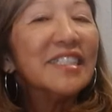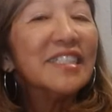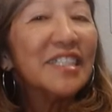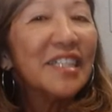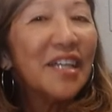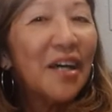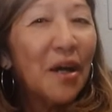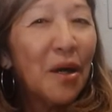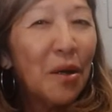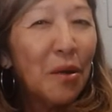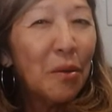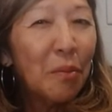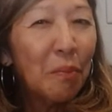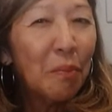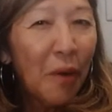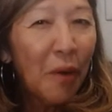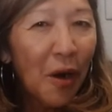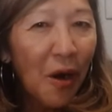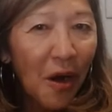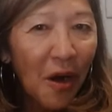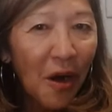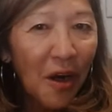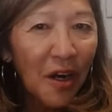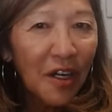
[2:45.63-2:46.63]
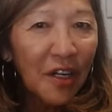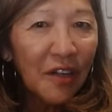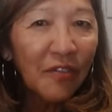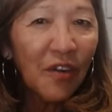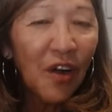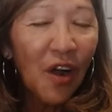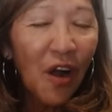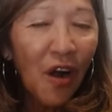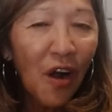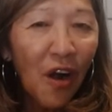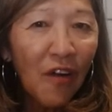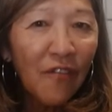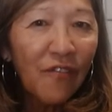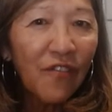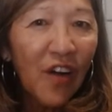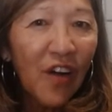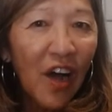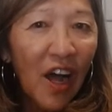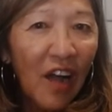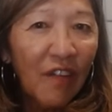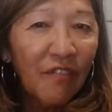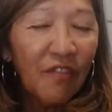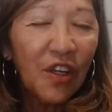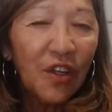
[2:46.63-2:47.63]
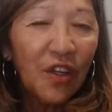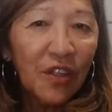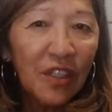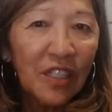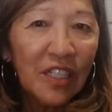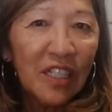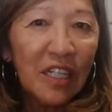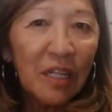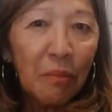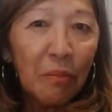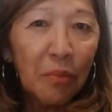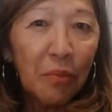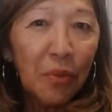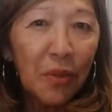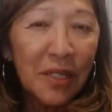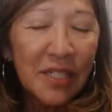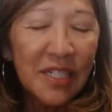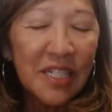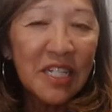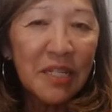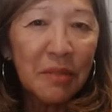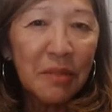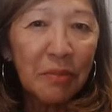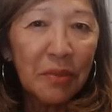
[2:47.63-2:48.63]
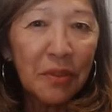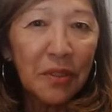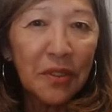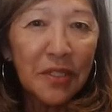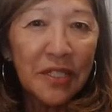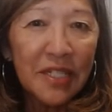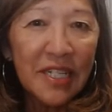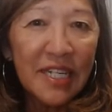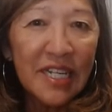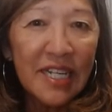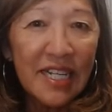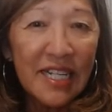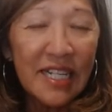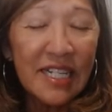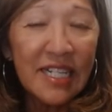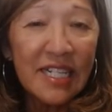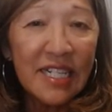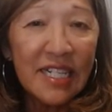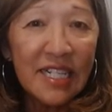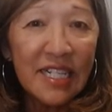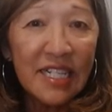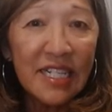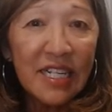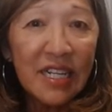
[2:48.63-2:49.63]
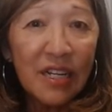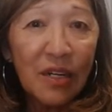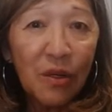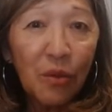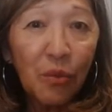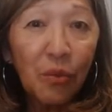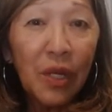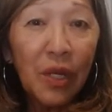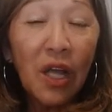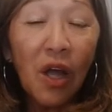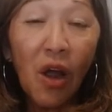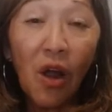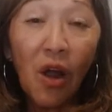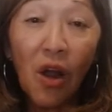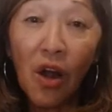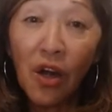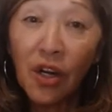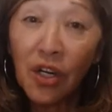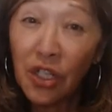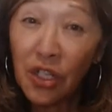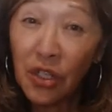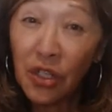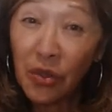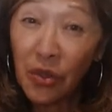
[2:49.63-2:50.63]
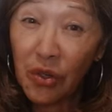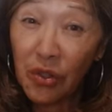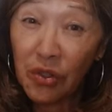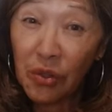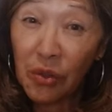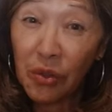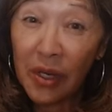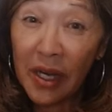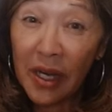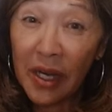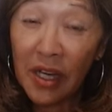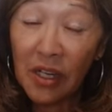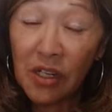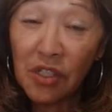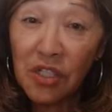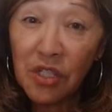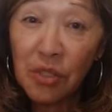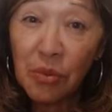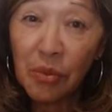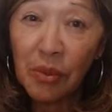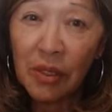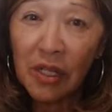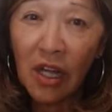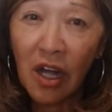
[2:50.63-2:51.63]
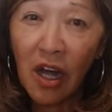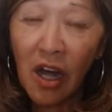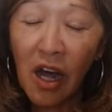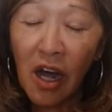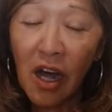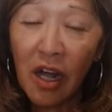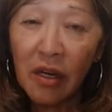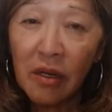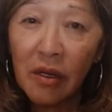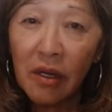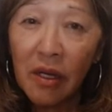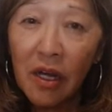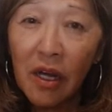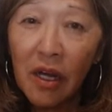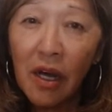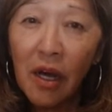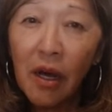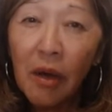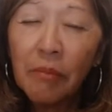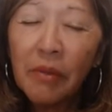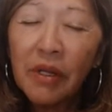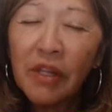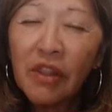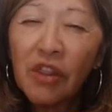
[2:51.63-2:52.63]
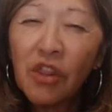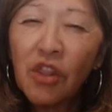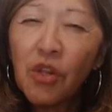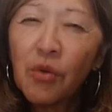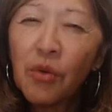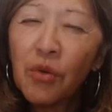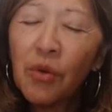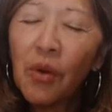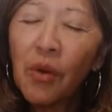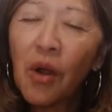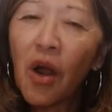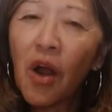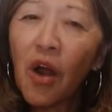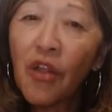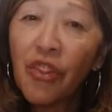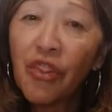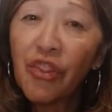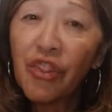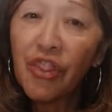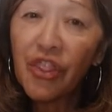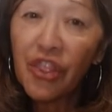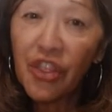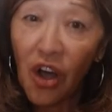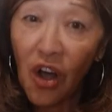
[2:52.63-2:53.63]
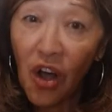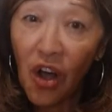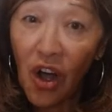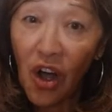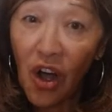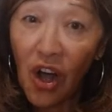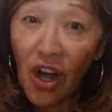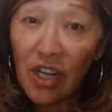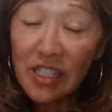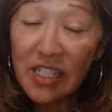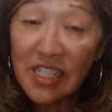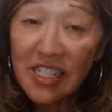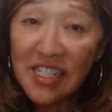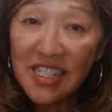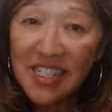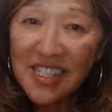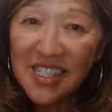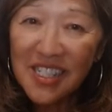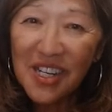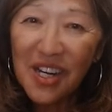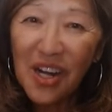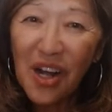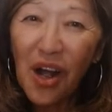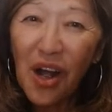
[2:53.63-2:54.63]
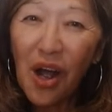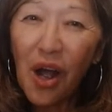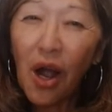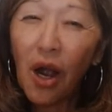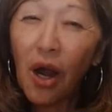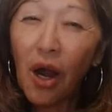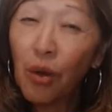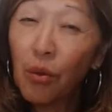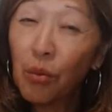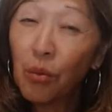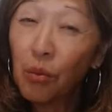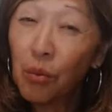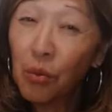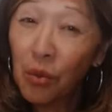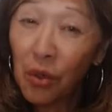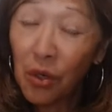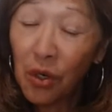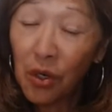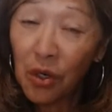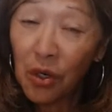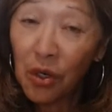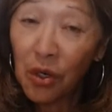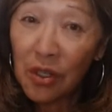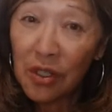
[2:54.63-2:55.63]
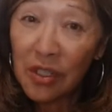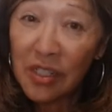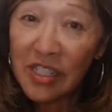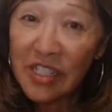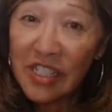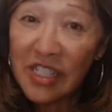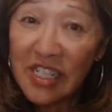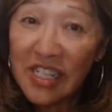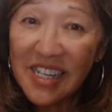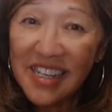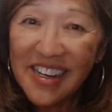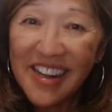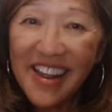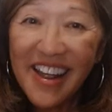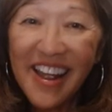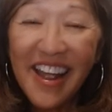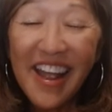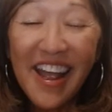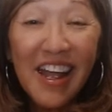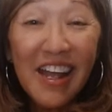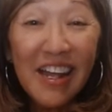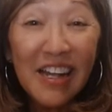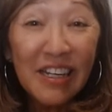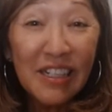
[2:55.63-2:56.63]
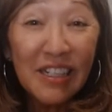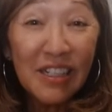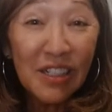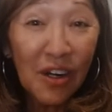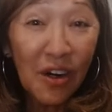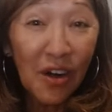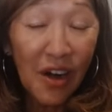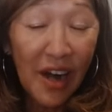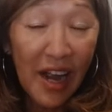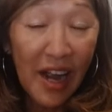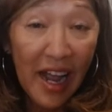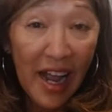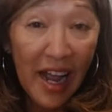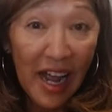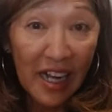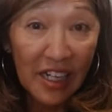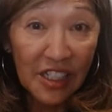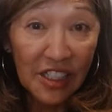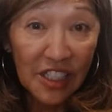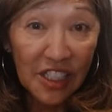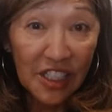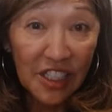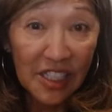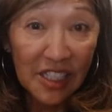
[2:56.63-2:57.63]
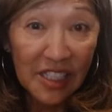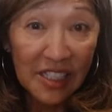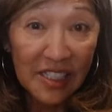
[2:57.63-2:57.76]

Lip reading: So part of our five unity principles is we are co-creators with God, but through our thoughts, our words, and our actions.